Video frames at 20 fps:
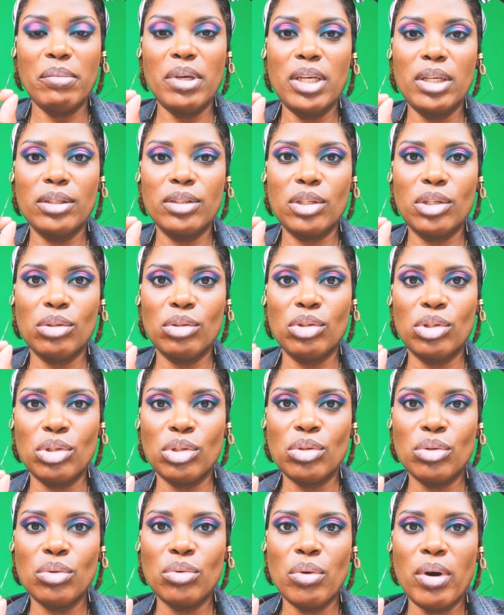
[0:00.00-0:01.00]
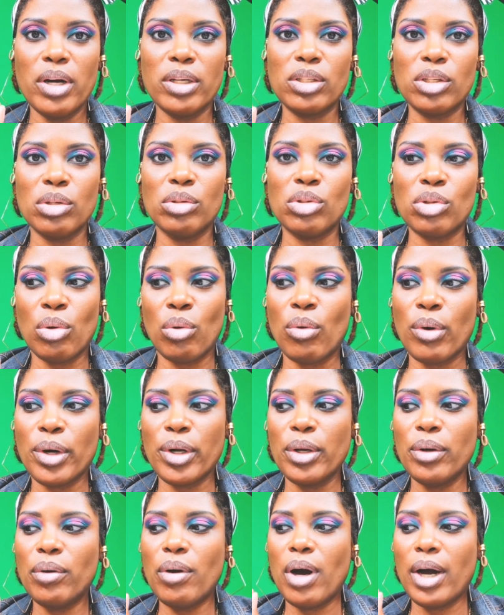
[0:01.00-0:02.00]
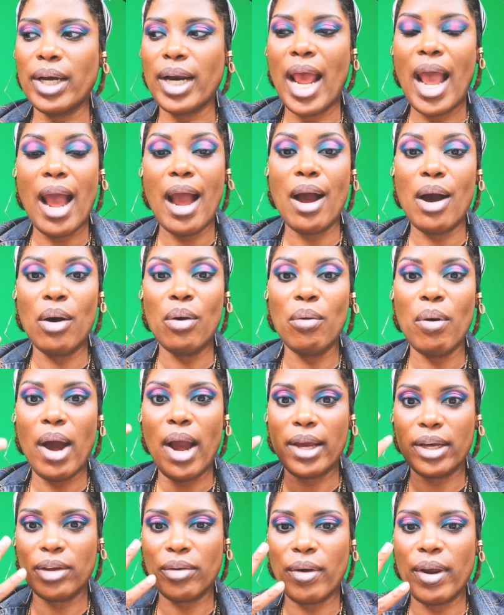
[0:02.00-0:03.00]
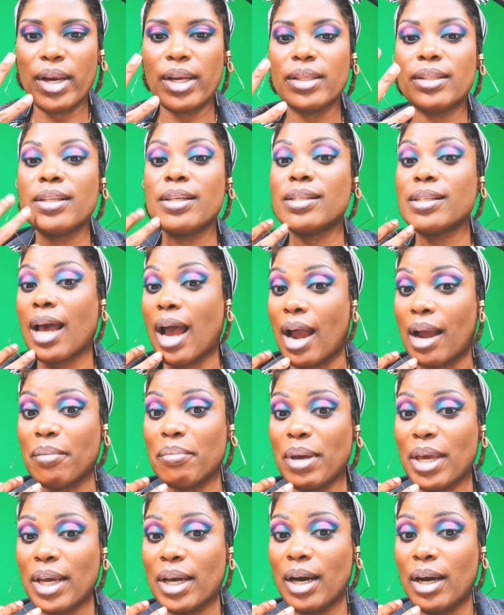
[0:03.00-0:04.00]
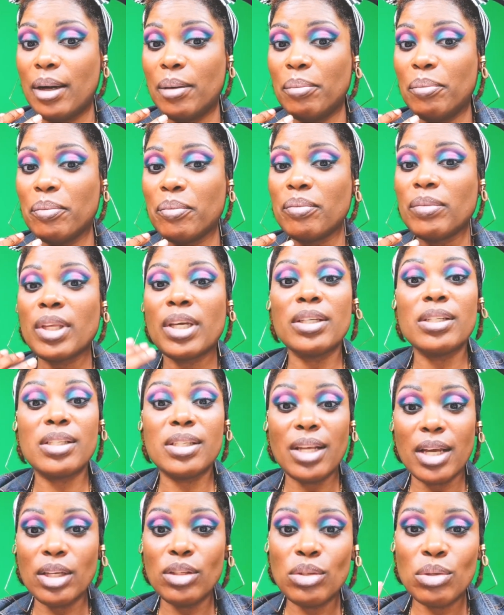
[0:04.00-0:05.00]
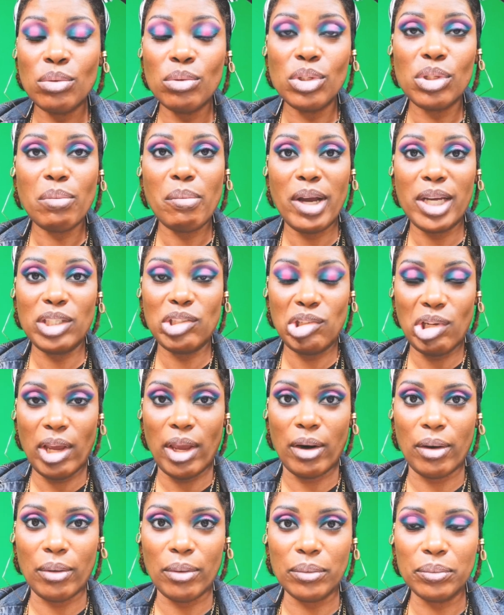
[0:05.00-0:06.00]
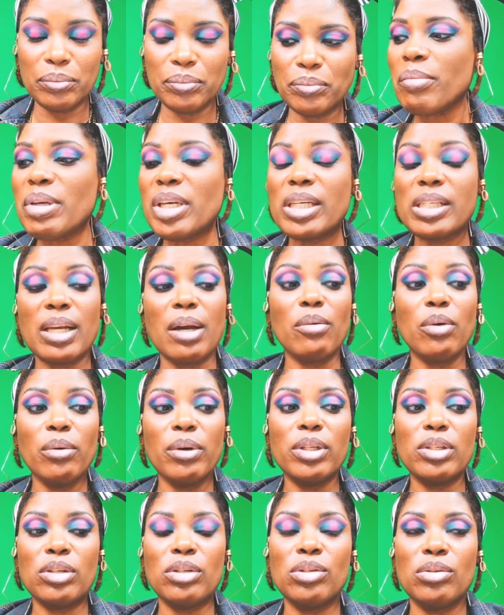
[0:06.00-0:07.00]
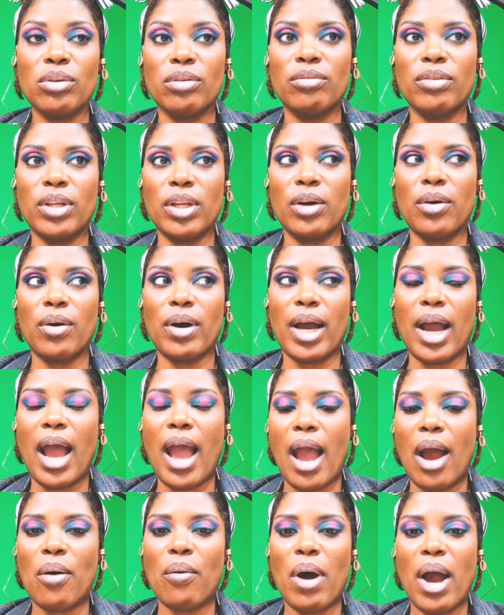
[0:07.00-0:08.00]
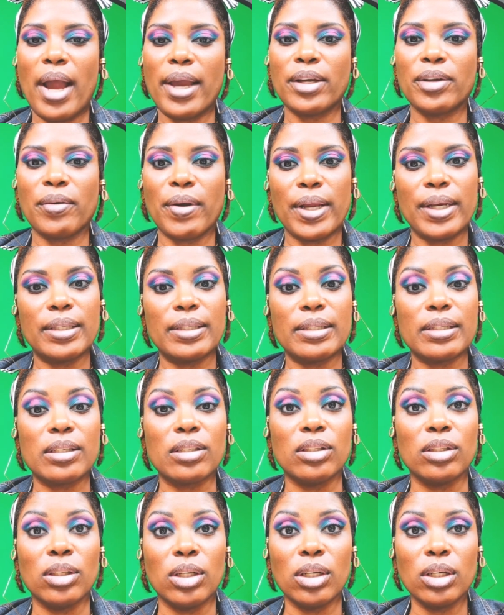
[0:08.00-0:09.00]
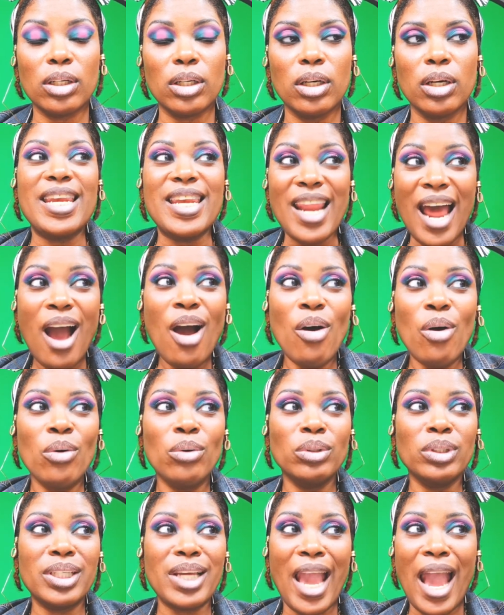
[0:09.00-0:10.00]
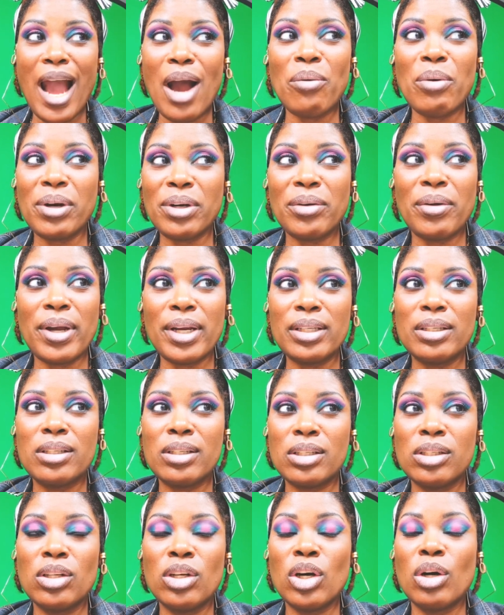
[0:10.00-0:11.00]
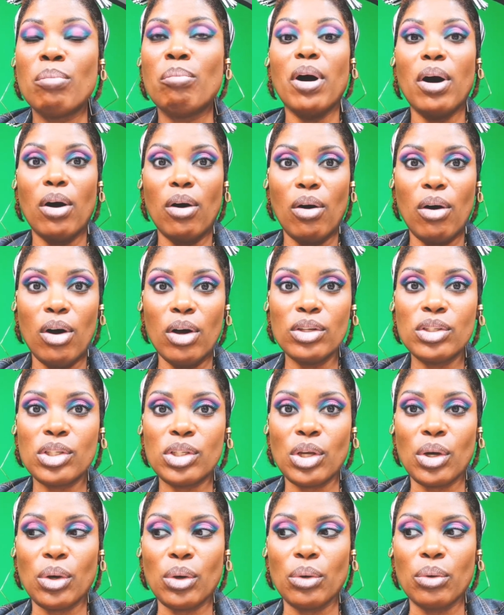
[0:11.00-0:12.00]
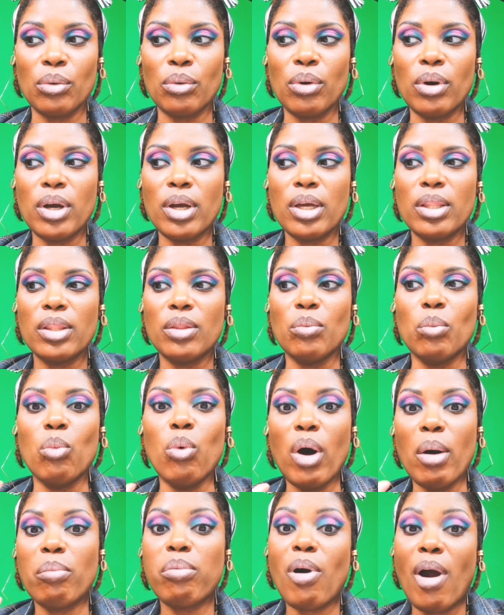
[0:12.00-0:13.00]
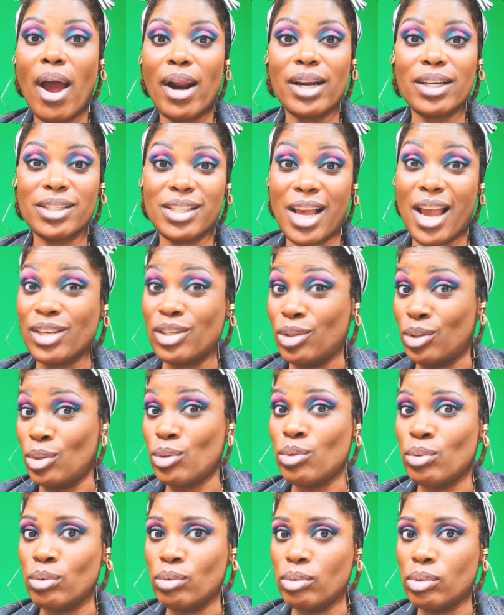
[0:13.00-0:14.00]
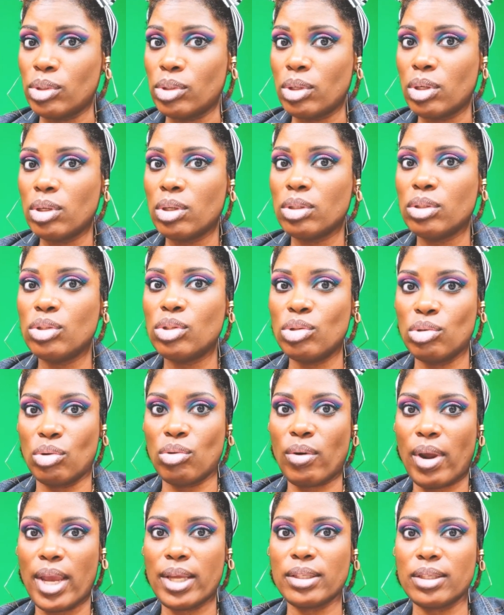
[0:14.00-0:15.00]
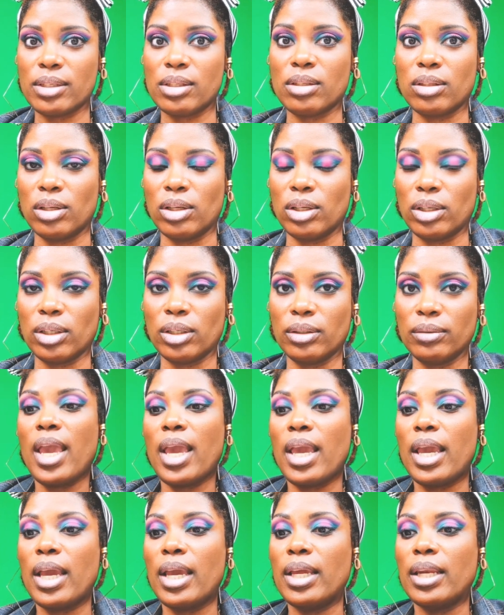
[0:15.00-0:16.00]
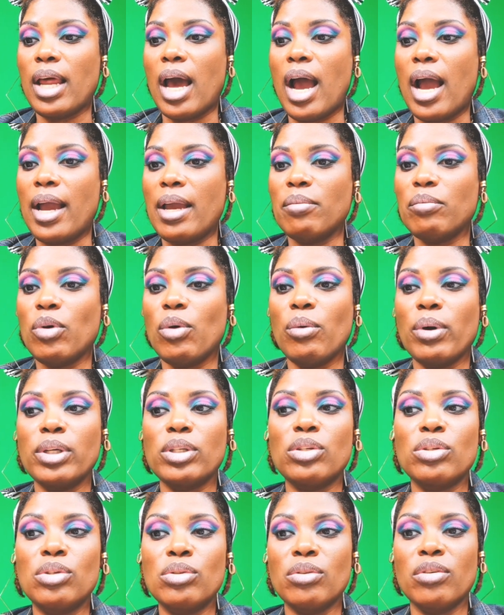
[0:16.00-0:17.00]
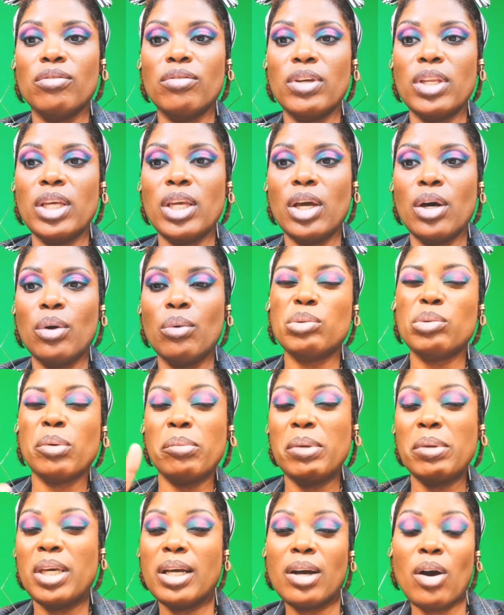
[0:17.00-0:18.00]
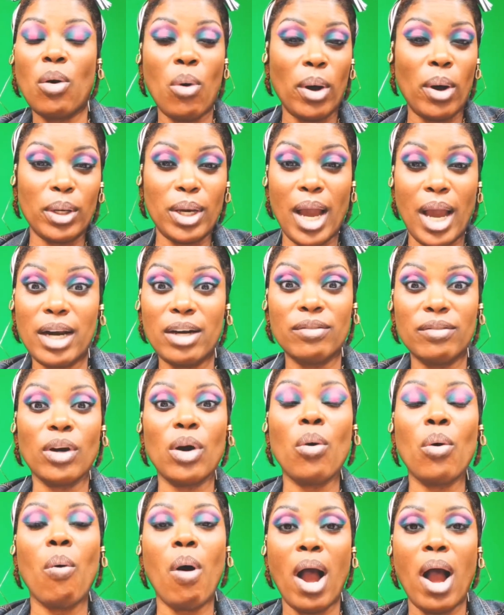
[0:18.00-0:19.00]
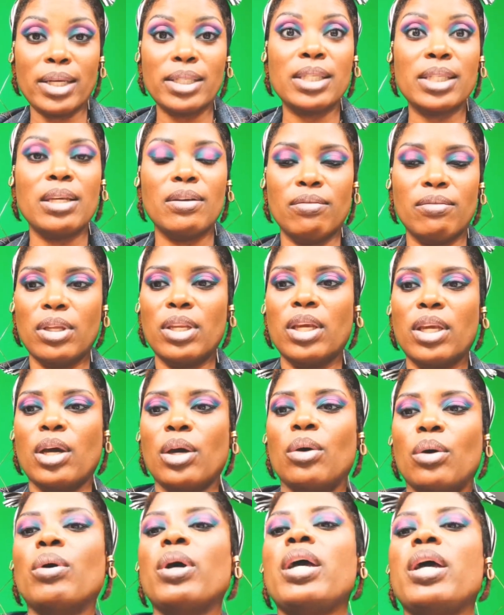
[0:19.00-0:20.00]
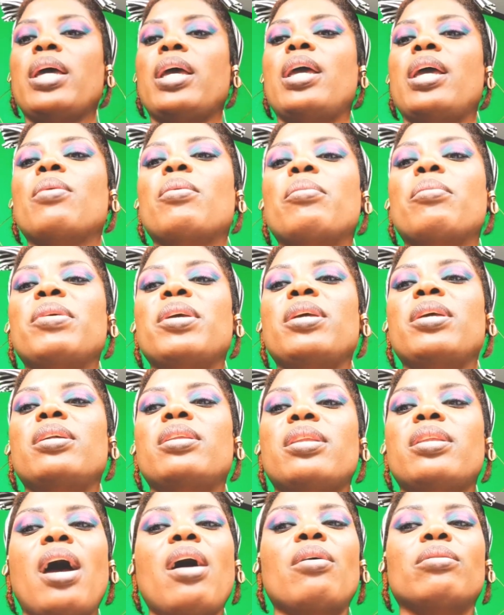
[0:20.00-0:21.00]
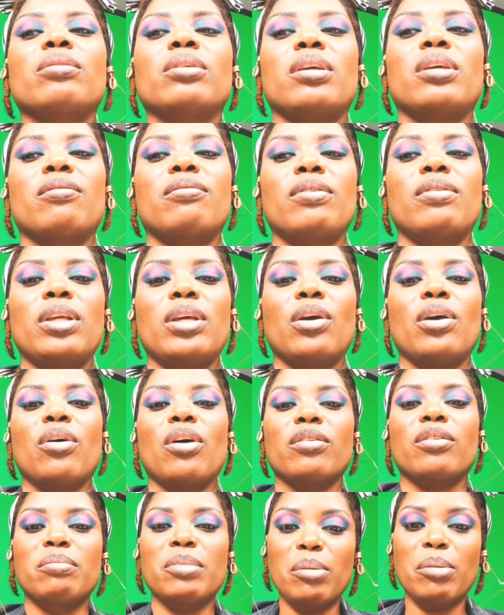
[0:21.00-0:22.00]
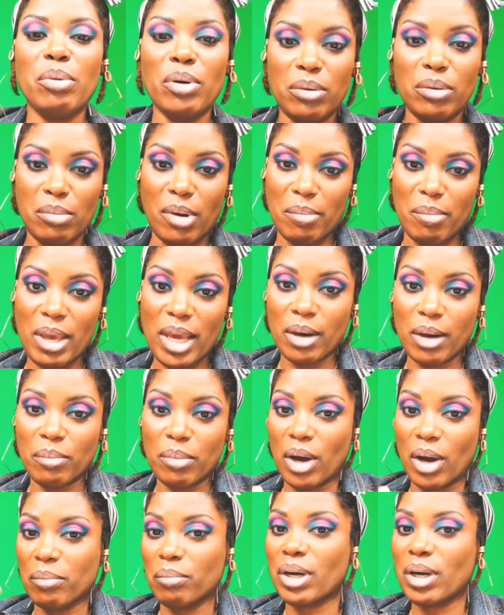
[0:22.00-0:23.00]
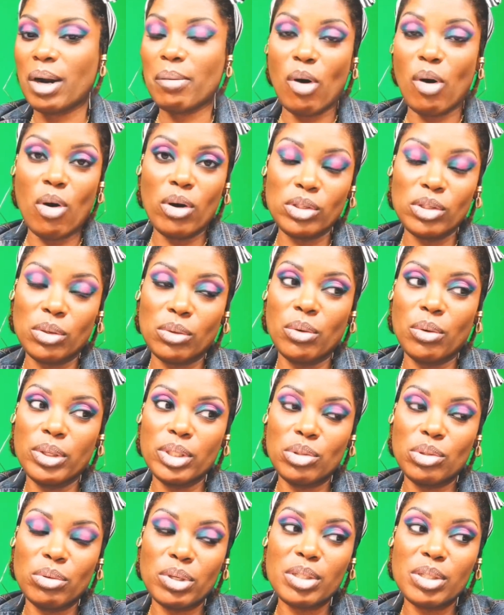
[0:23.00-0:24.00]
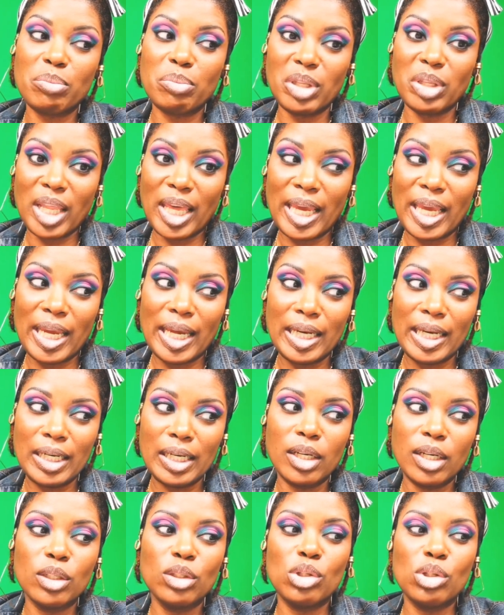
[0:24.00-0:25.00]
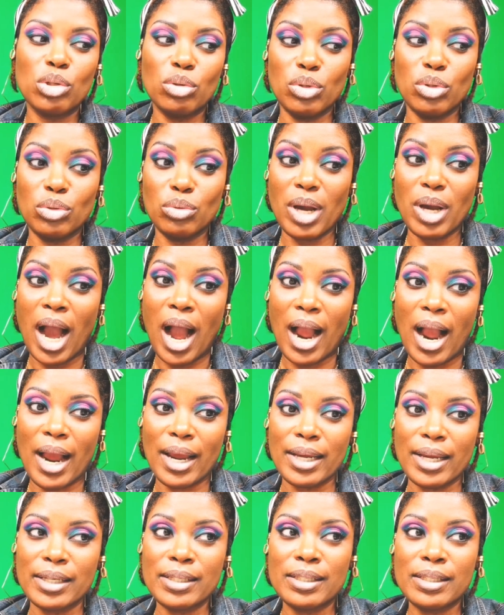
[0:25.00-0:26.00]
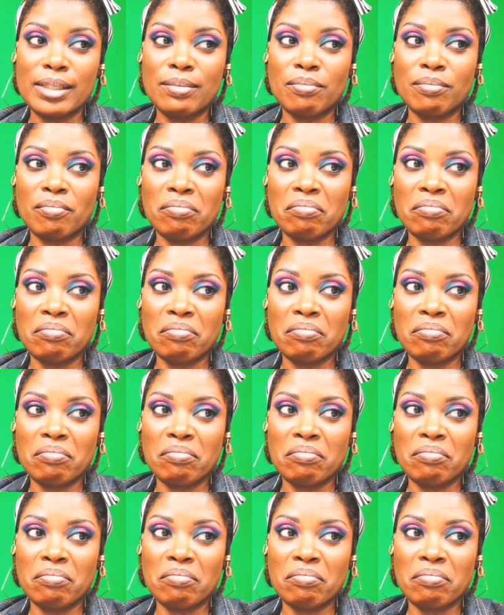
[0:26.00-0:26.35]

me to do a tutorial on how I created this eye makeup, stay tuned to my channel, because I'm going to do a video on how I created this look. Not only how I created this look, but also what products I used to create this look. And I am going to do a video which will be a kind of a quasi video. It will be not only a video of me putting my makeup on, but I'm also going to explain to you guys